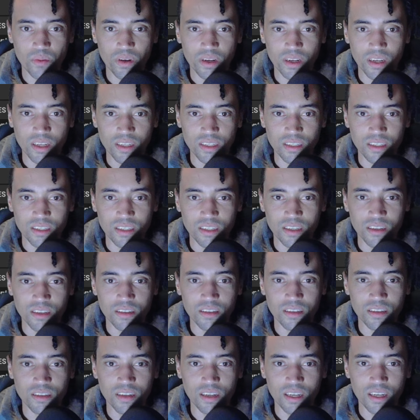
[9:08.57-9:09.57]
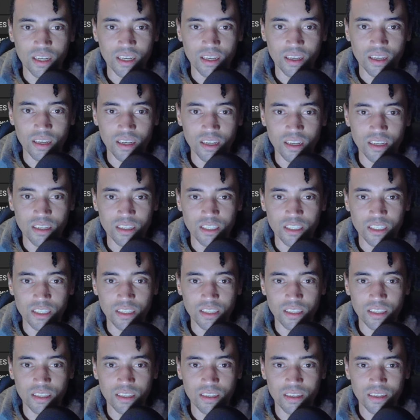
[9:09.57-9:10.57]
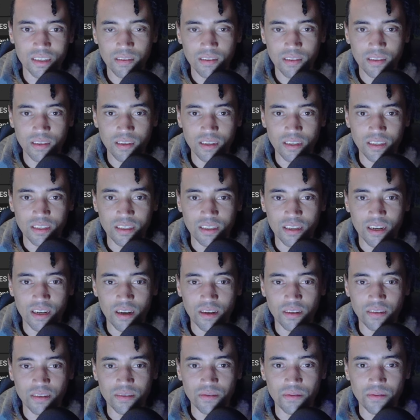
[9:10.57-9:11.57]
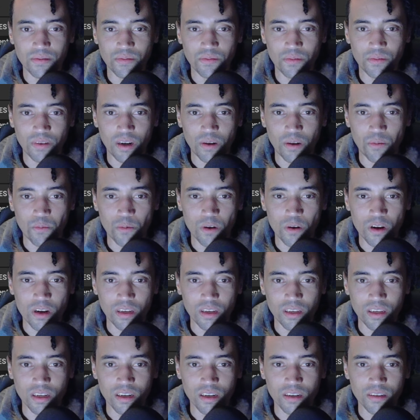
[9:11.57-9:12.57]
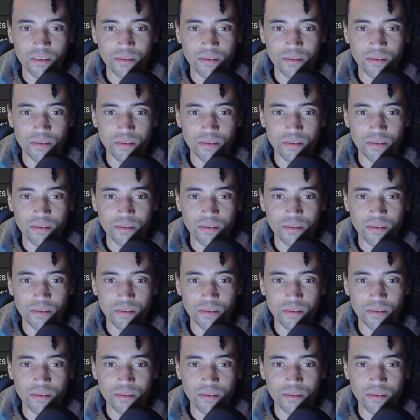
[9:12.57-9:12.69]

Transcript: it's still like, it's not what I want, but